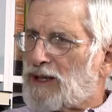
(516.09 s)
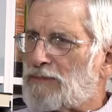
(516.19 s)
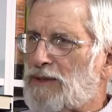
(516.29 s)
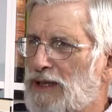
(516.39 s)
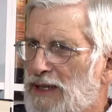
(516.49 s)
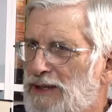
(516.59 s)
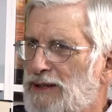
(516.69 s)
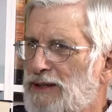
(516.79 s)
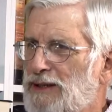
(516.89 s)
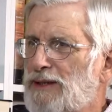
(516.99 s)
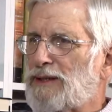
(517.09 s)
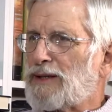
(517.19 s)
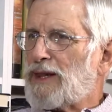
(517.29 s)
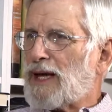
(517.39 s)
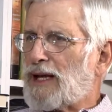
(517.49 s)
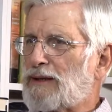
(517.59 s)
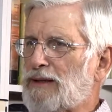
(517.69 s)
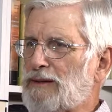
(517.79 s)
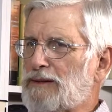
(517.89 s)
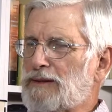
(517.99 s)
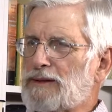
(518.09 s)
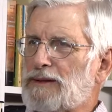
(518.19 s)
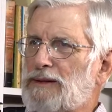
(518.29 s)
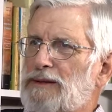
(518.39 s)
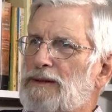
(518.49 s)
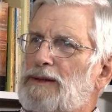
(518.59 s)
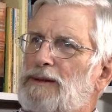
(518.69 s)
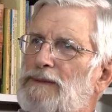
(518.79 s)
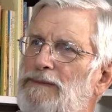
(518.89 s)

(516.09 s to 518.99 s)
my mind that um,